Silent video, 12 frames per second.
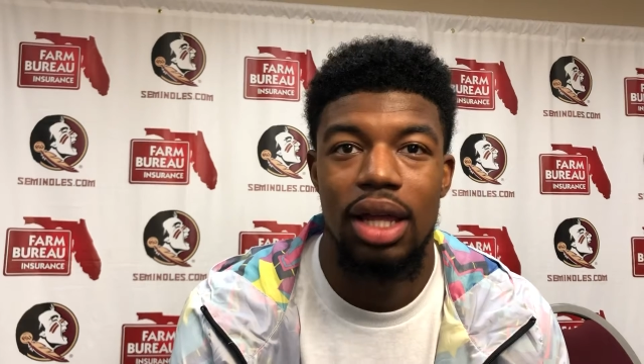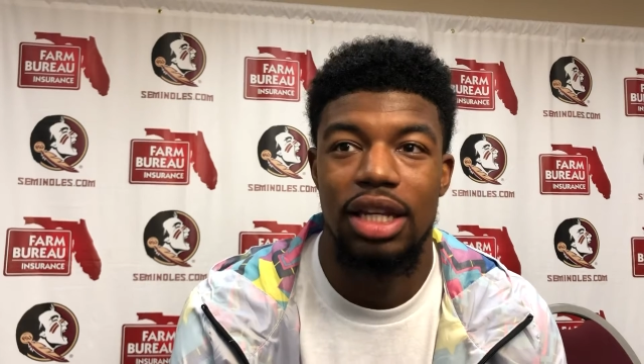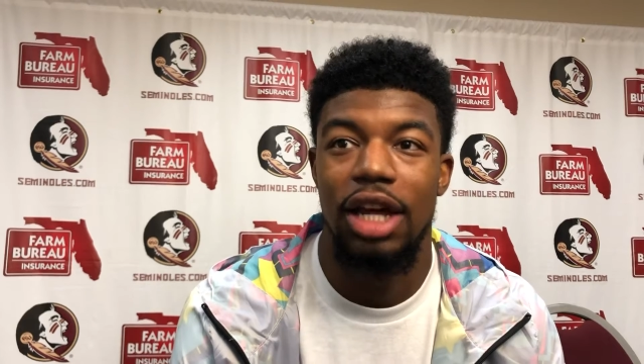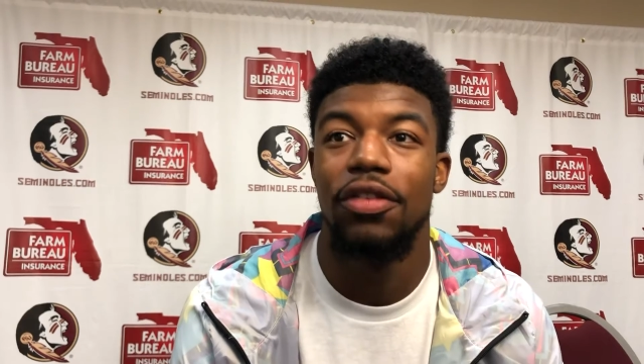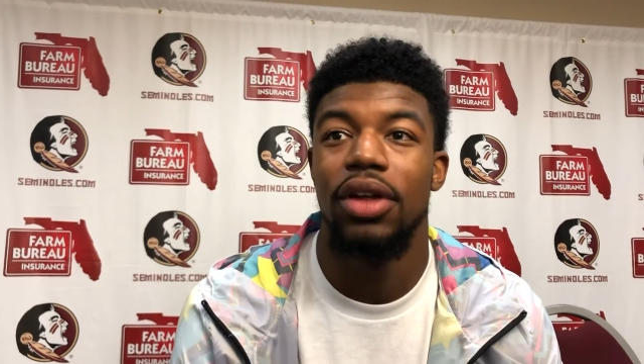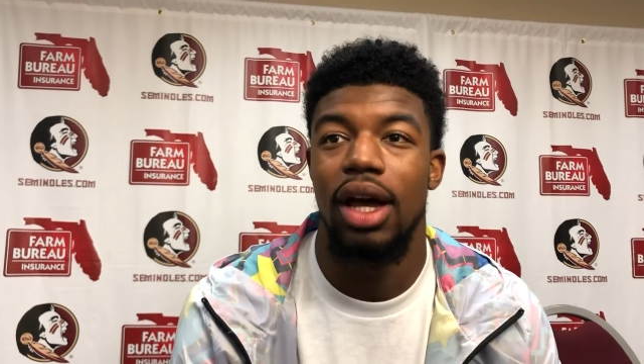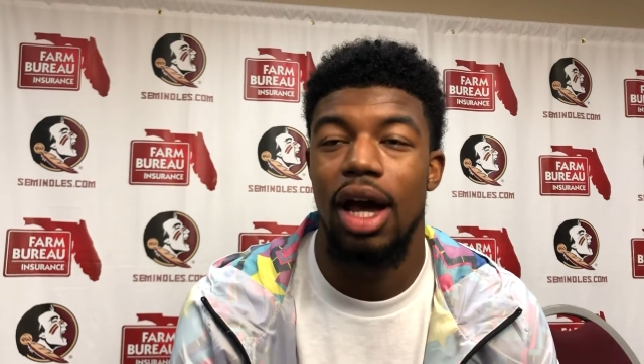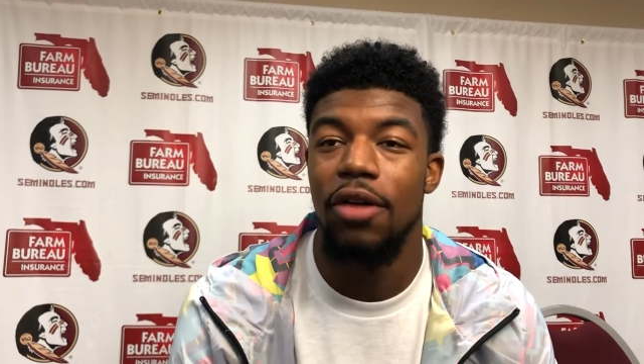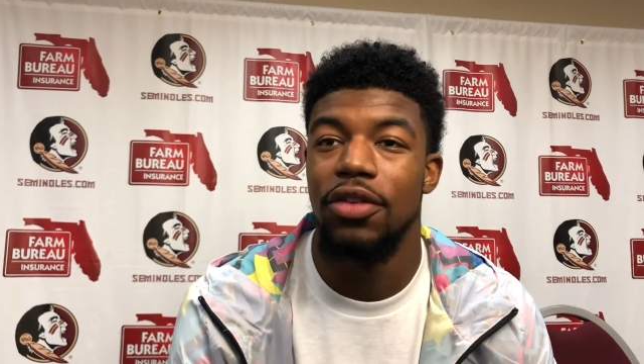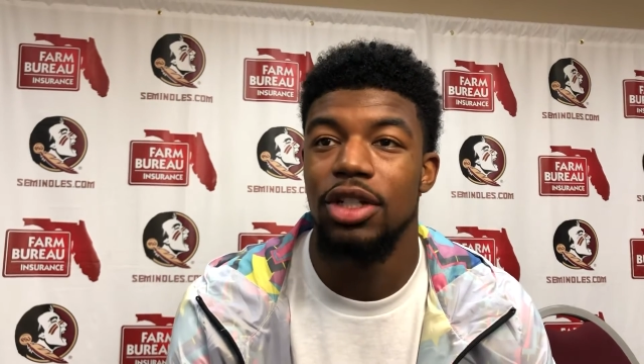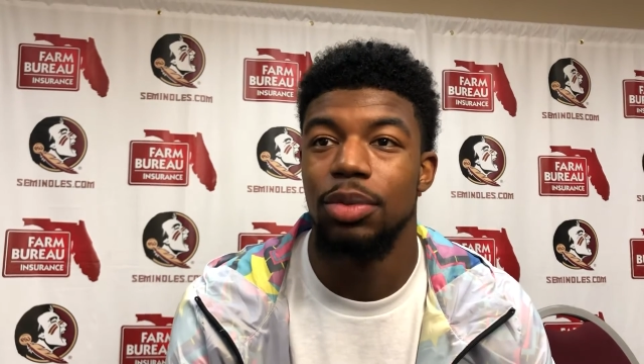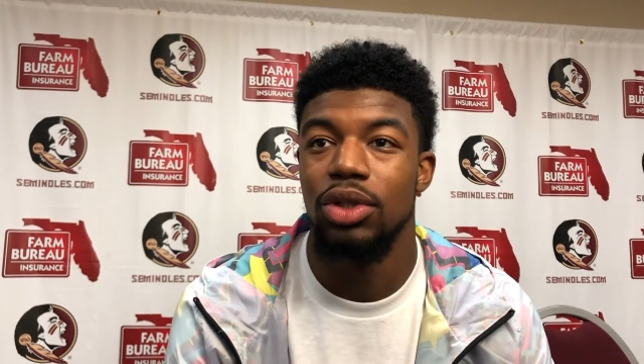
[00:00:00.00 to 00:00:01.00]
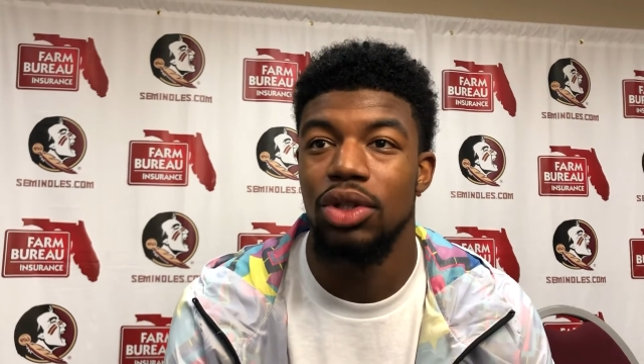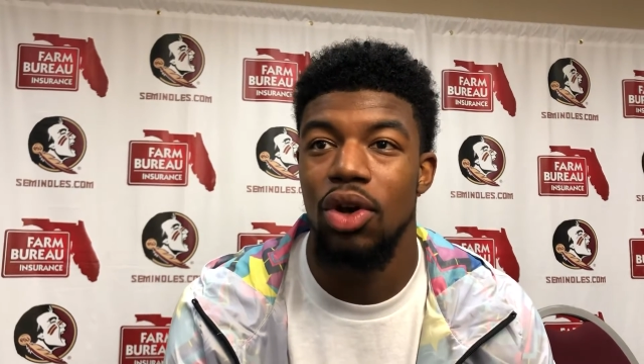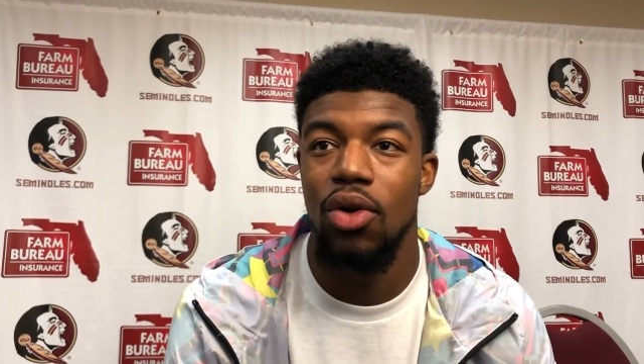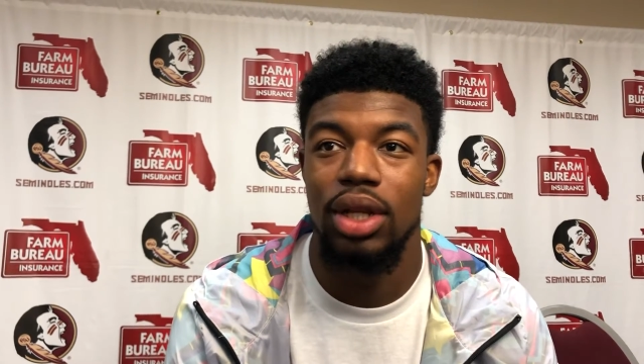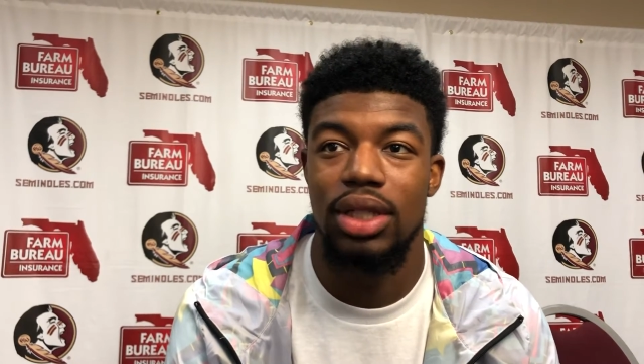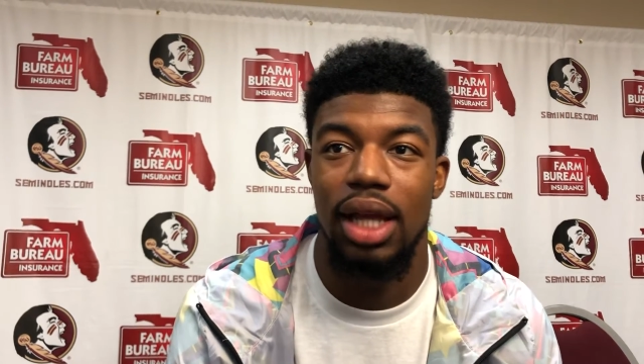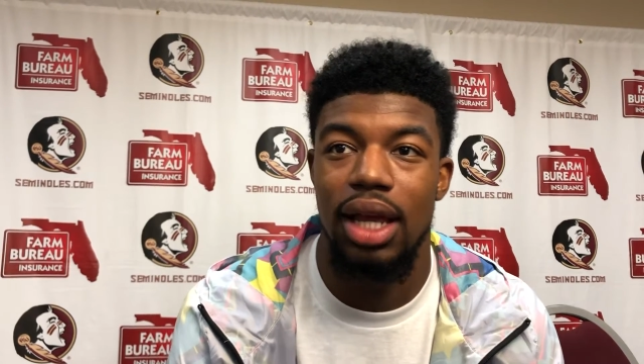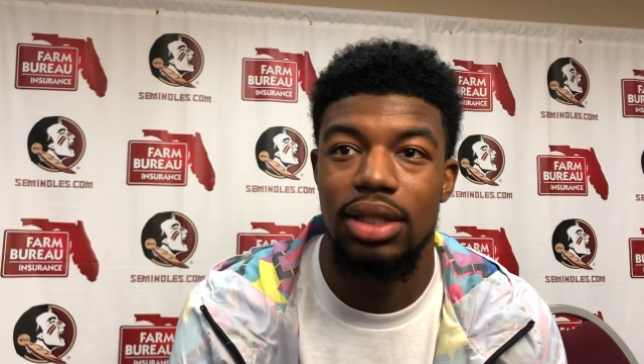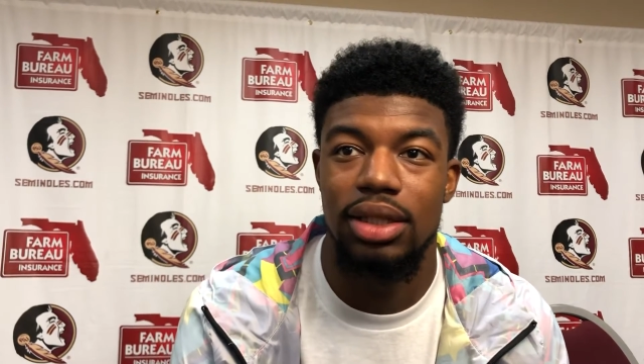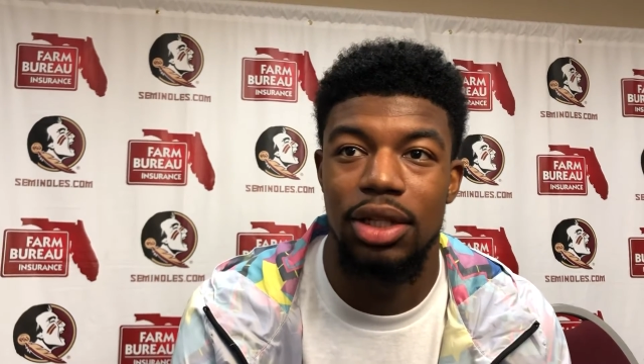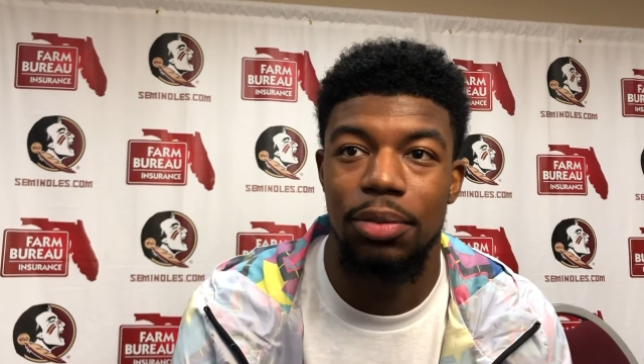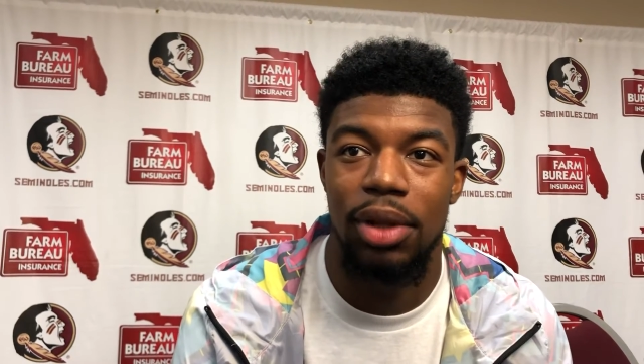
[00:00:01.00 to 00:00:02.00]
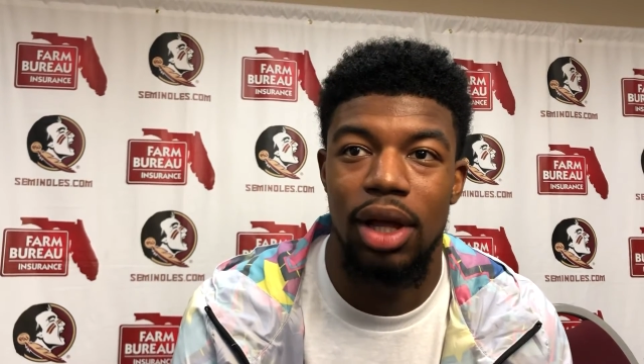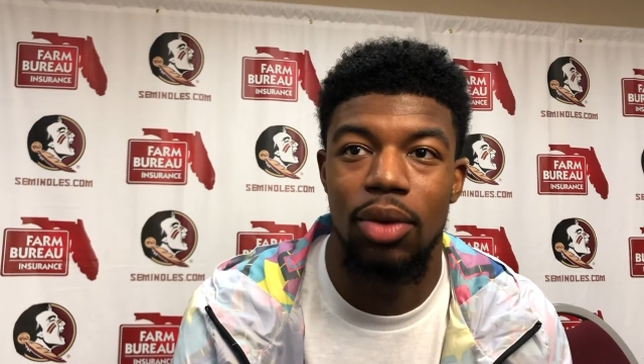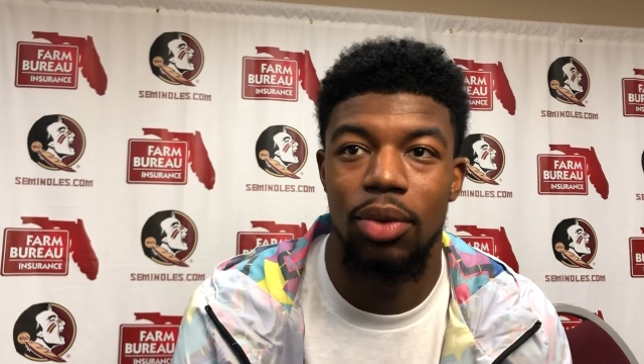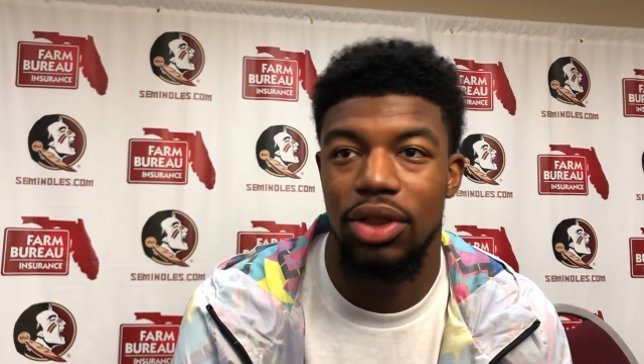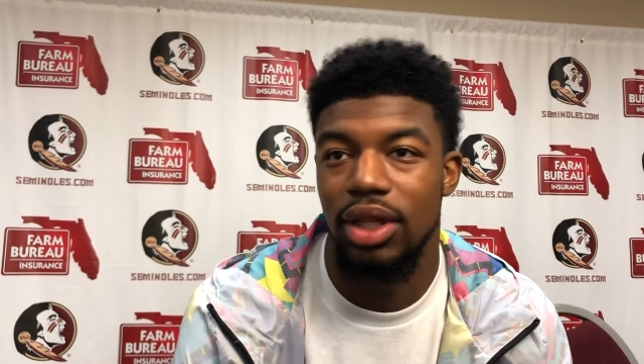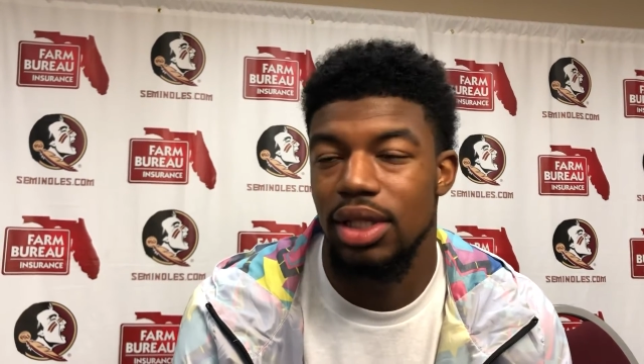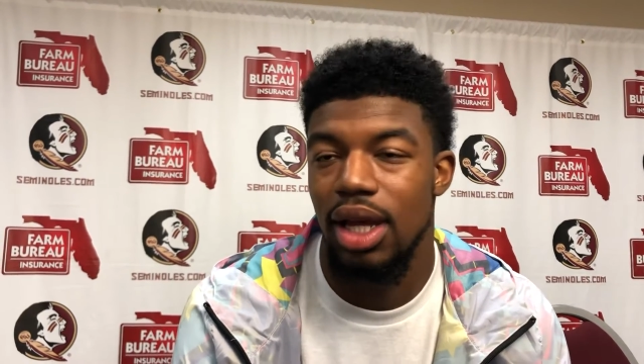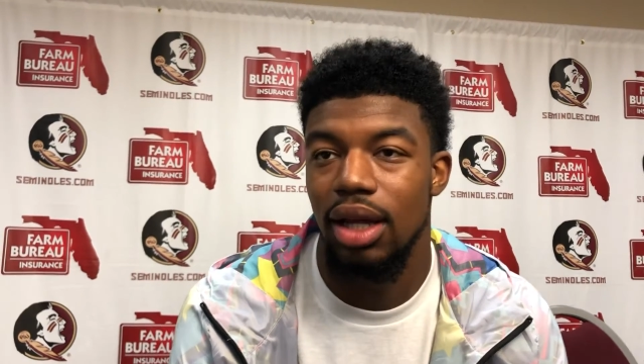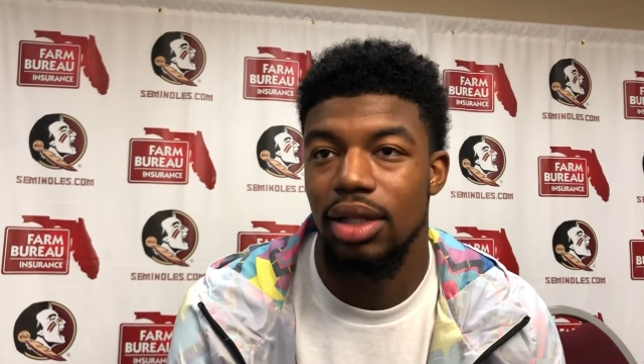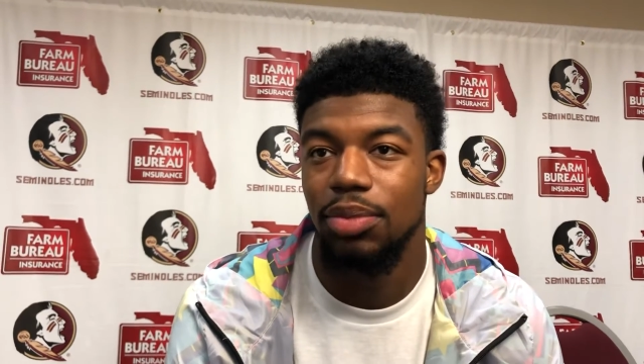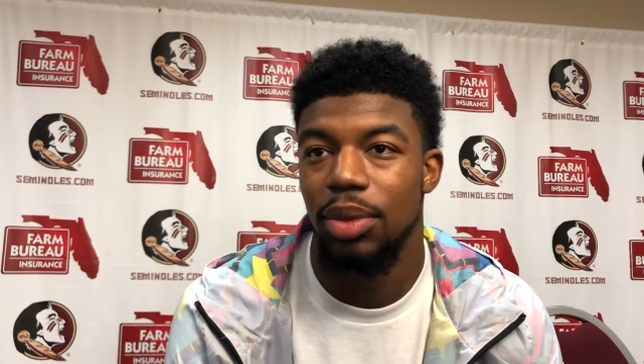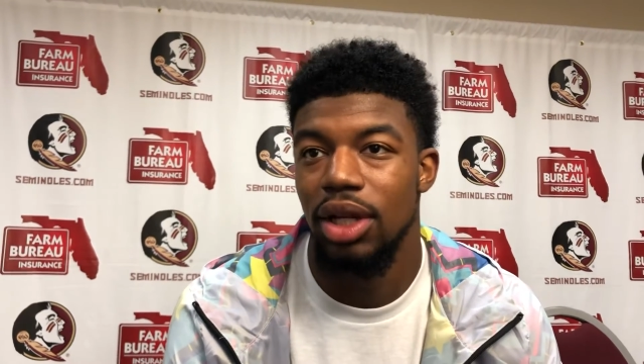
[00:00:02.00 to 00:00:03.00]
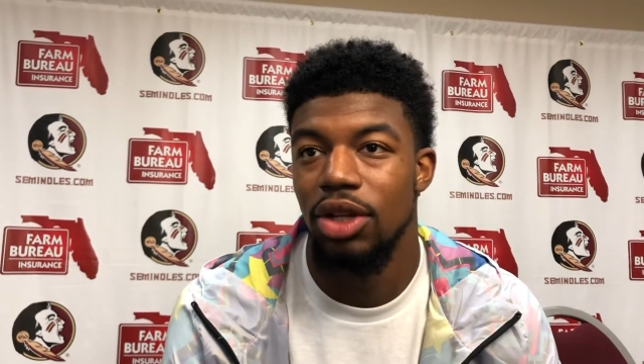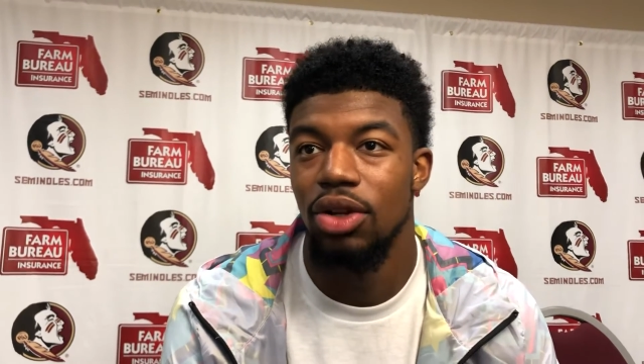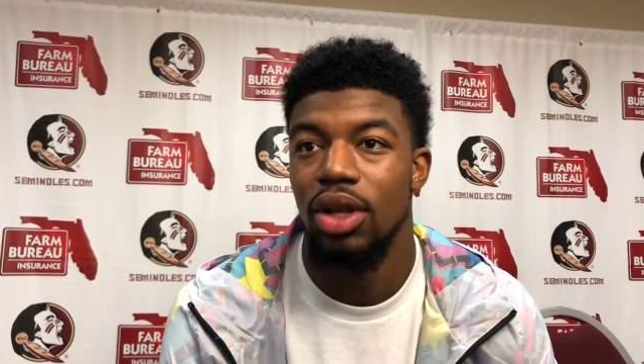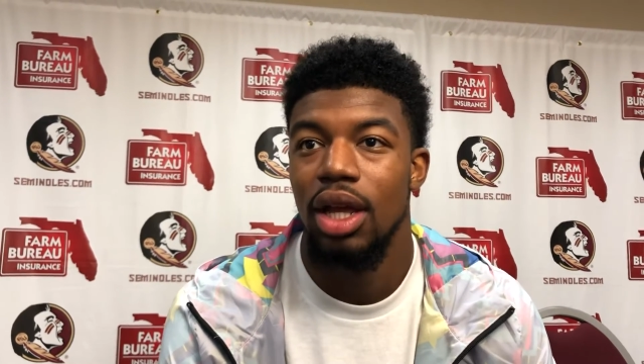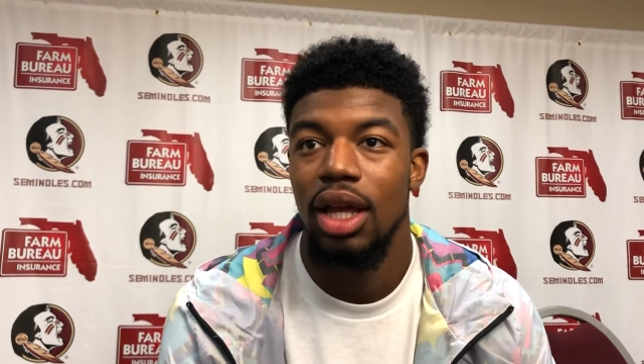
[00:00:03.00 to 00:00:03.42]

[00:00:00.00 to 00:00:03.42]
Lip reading: Definitely a confidence booster going into ACC play with these guys being